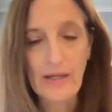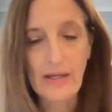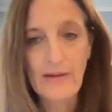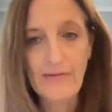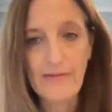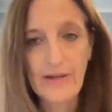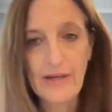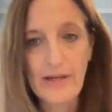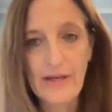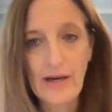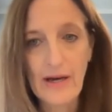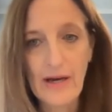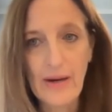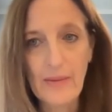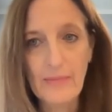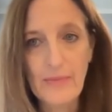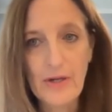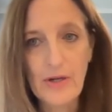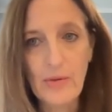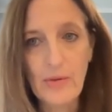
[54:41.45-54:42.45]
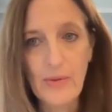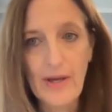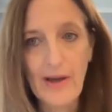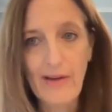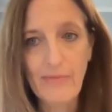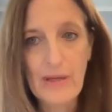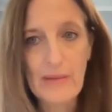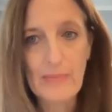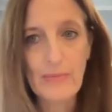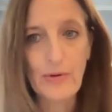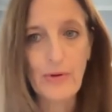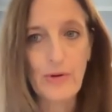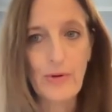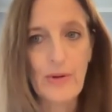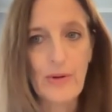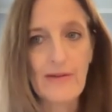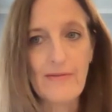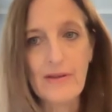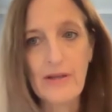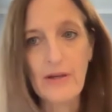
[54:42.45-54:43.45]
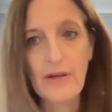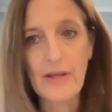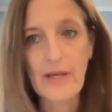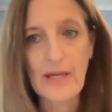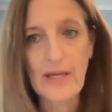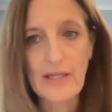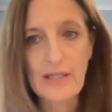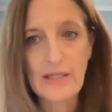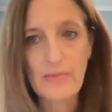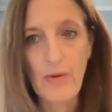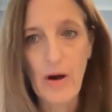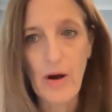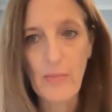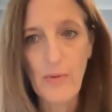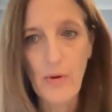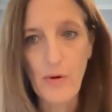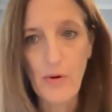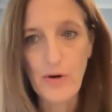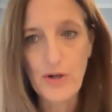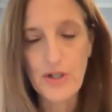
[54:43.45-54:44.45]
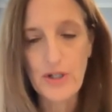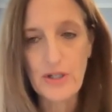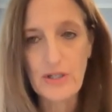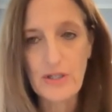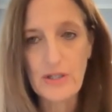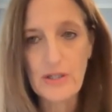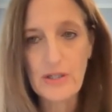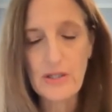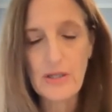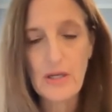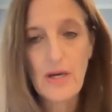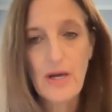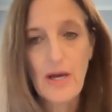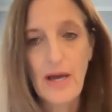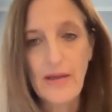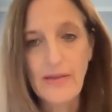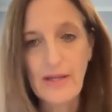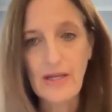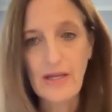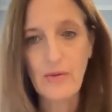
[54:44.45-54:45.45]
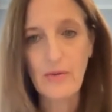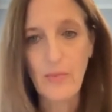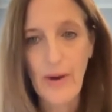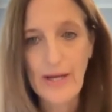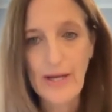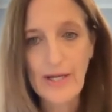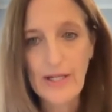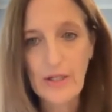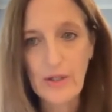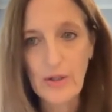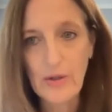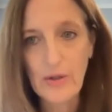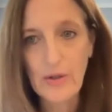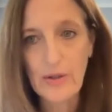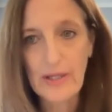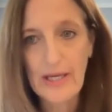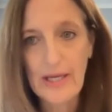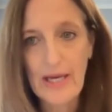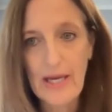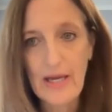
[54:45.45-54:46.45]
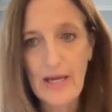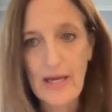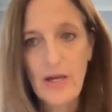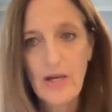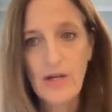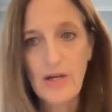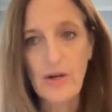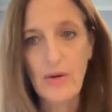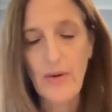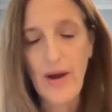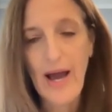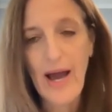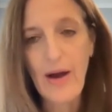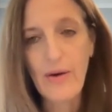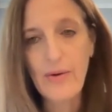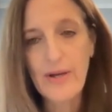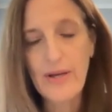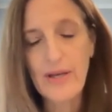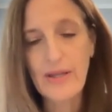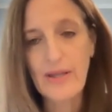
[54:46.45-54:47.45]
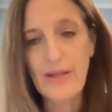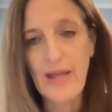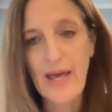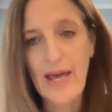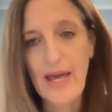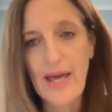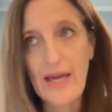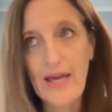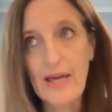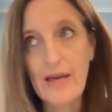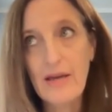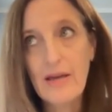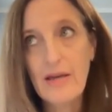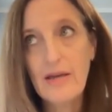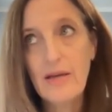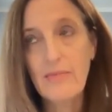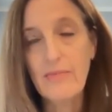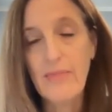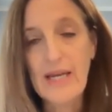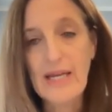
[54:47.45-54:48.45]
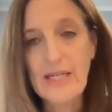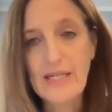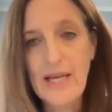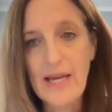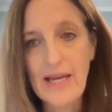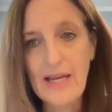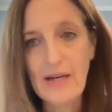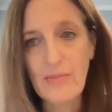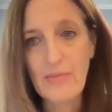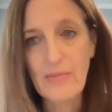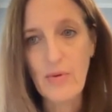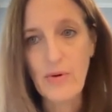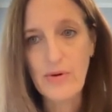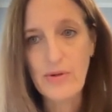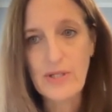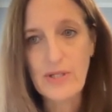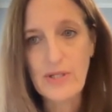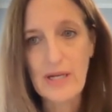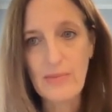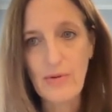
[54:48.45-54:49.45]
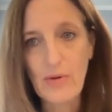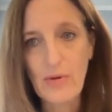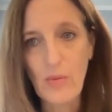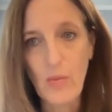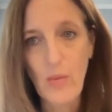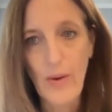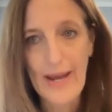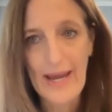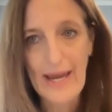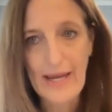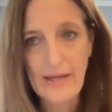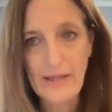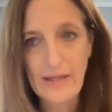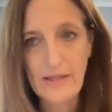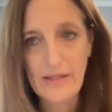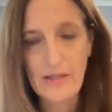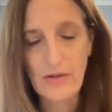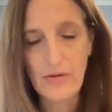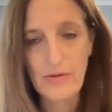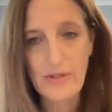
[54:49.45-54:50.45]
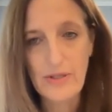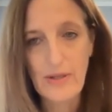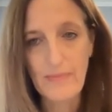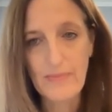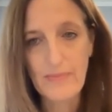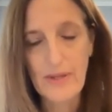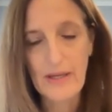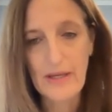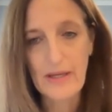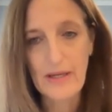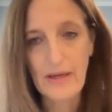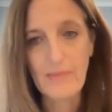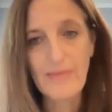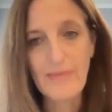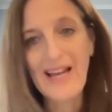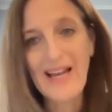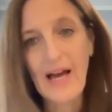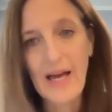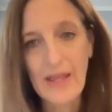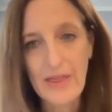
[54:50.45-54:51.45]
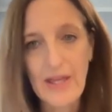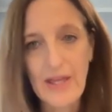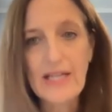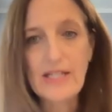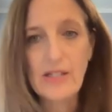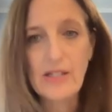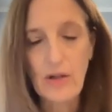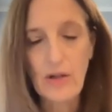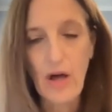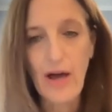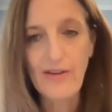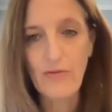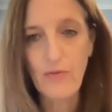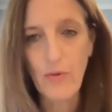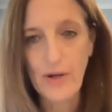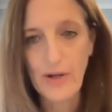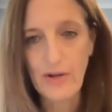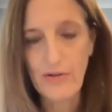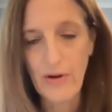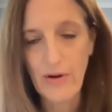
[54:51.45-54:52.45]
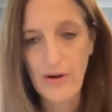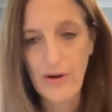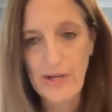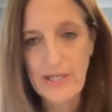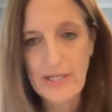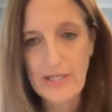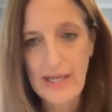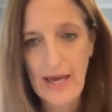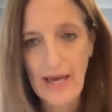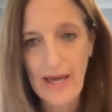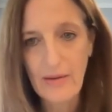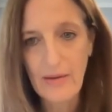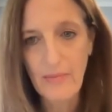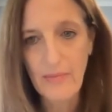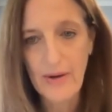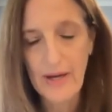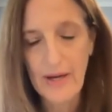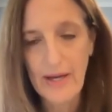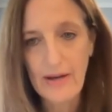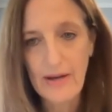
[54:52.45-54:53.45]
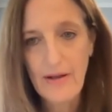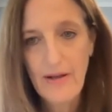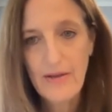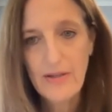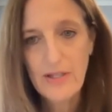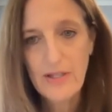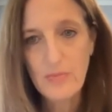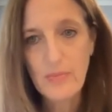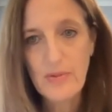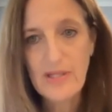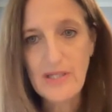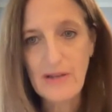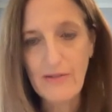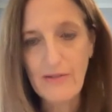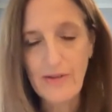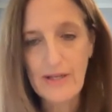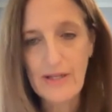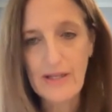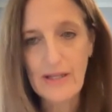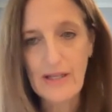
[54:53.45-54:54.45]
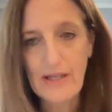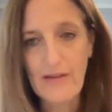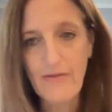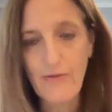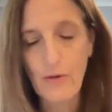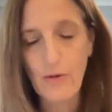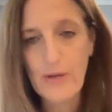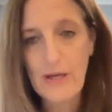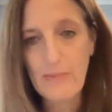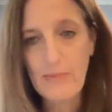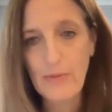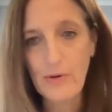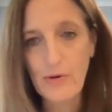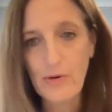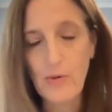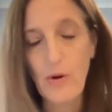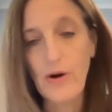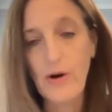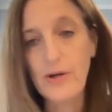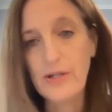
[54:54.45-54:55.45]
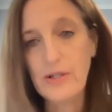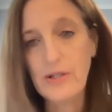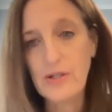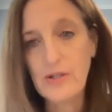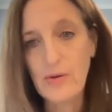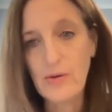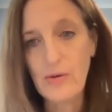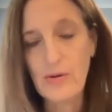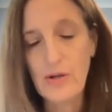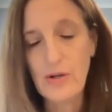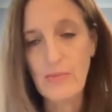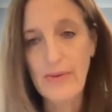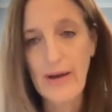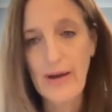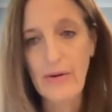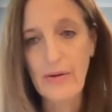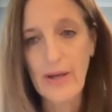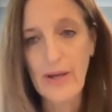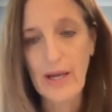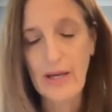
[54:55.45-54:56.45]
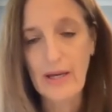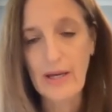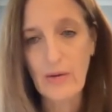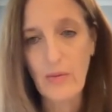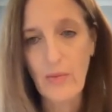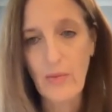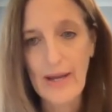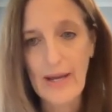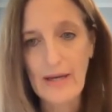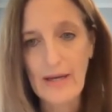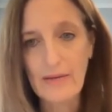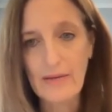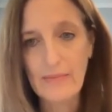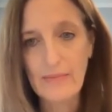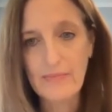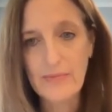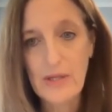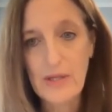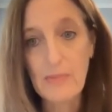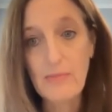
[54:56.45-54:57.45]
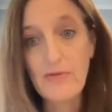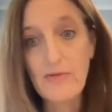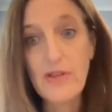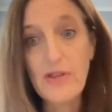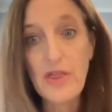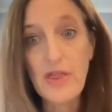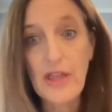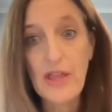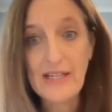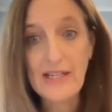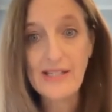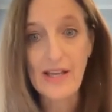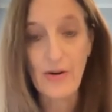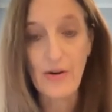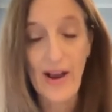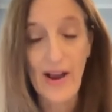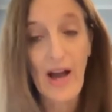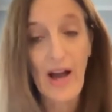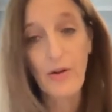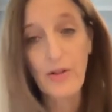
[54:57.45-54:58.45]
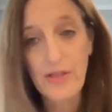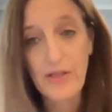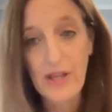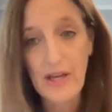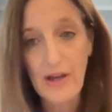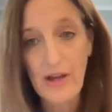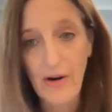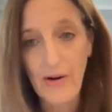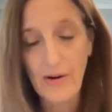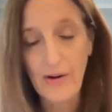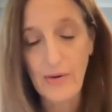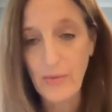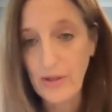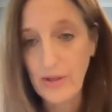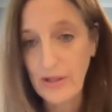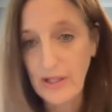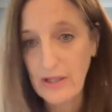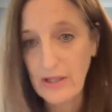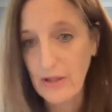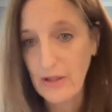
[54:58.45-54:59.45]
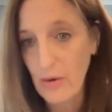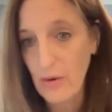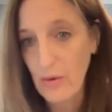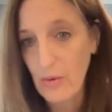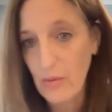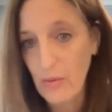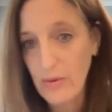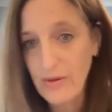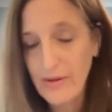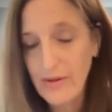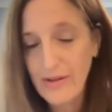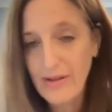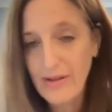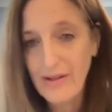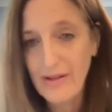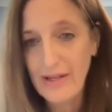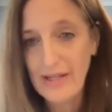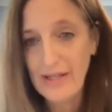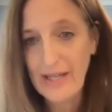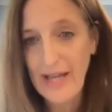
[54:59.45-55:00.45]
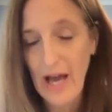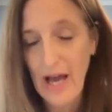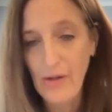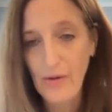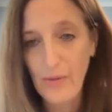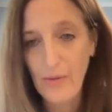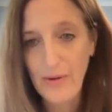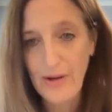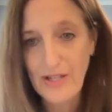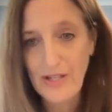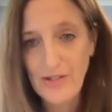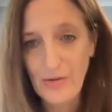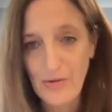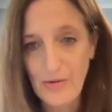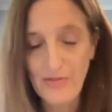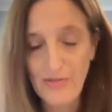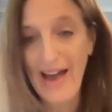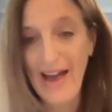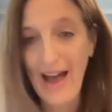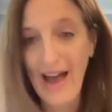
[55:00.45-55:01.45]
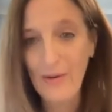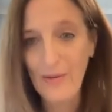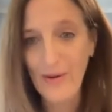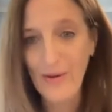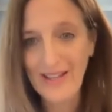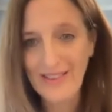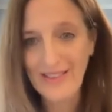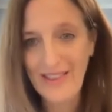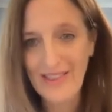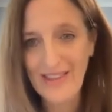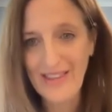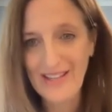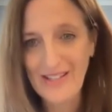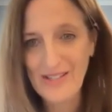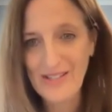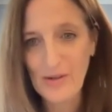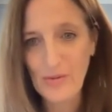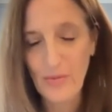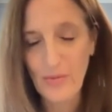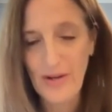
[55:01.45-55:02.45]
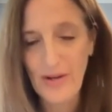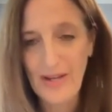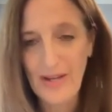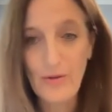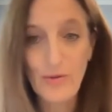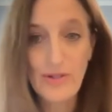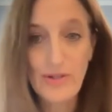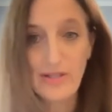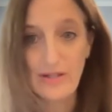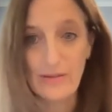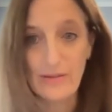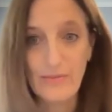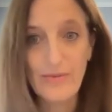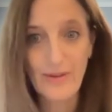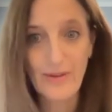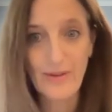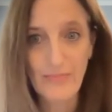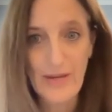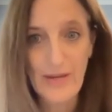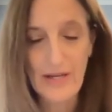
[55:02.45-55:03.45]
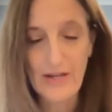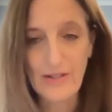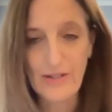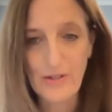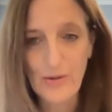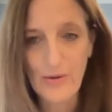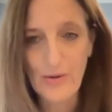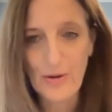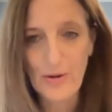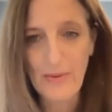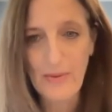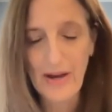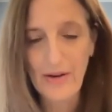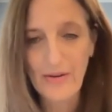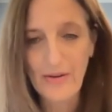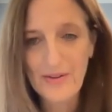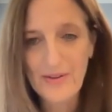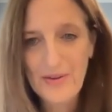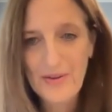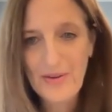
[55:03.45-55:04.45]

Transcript: Even um, you know, we have people who, even though they eat small portions and eat regularly, you know, how can they maintain a more stable weight? Is there something? I mean, I think it's a lot of what you've already said, but specifically for people who are concerned about gaining weight, some of the things that are healthy aren't really low in calories or fat, right? The things that definitely. we used to be concerned about.